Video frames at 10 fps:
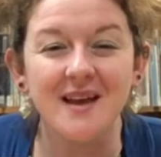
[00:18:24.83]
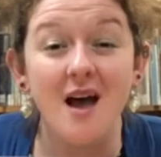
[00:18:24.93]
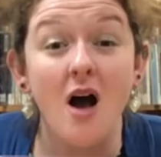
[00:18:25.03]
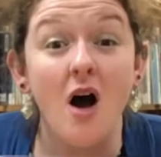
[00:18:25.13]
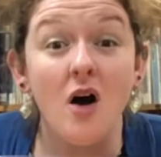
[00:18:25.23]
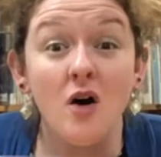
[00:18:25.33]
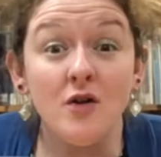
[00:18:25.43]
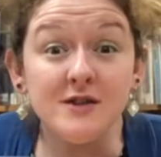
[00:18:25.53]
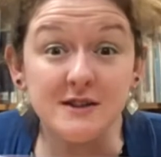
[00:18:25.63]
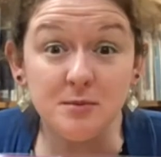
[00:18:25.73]
All the
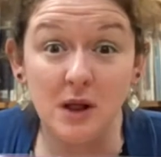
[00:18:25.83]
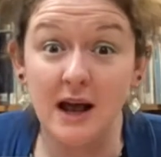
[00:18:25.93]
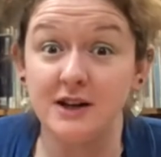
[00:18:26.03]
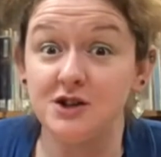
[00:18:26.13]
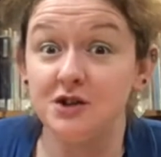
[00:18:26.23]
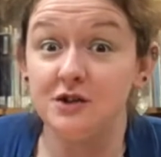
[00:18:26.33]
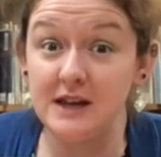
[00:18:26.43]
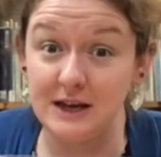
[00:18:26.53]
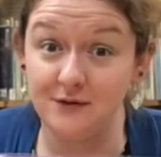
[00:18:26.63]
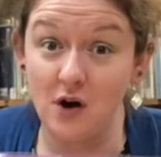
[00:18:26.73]
supplies you'll need
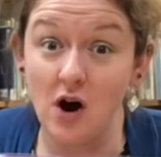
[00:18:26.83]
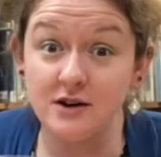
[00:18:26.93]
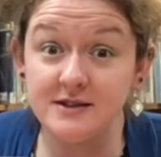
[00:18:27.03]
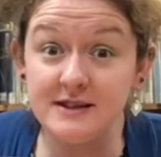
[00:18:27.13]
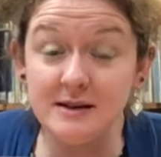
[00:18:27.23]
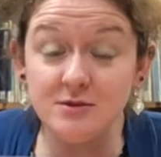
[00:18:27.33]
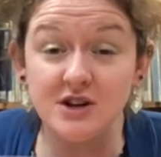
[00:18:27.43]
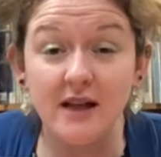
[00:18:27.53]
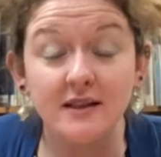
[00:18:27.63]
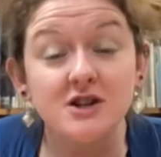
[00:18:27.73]
for our STEAM challenge